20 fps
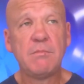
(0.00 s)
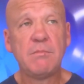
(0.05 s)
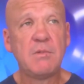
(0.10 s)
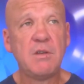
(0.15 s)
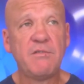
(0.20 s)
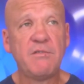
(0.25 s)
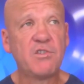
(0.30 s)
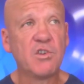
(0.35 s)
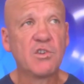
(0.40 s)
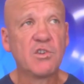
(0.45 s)

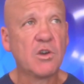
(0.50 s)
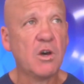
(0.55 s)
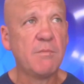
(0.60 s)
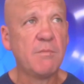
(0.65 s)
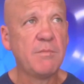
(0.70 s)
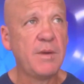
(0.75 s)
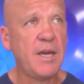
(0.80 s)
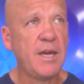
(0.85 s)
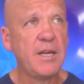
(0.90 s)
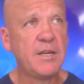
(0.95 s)
you've just got
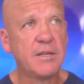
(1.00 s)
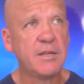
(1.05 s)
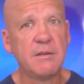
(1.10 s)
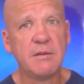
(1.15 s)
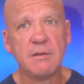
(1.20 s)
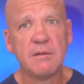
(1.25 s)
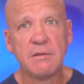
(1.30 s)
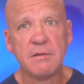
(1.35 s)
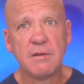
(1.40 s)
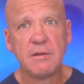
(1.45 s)
me
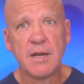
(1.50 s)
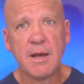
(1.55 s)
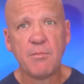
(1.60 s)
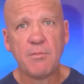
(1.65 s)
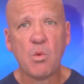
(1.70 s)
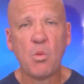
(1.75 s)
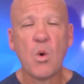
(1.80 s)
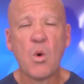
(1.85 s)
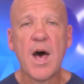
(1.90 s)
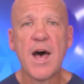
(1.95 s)
to number
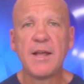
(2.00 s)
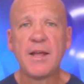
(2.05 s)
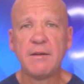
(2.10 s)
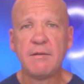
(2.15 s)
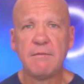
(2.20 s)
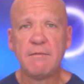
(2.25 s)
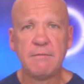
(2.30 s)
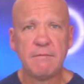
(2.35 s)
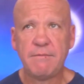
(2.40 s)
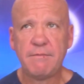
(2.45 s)

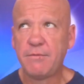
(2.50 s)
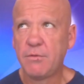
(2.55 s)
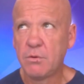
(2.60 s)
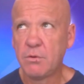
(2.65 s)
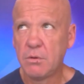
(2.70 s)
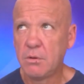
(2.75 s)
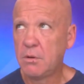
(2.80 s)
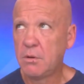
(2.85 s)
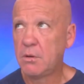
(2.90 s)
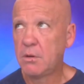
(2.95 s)
1
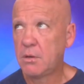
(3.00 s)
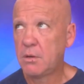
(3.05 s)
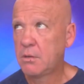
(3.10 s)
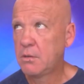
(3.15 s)
for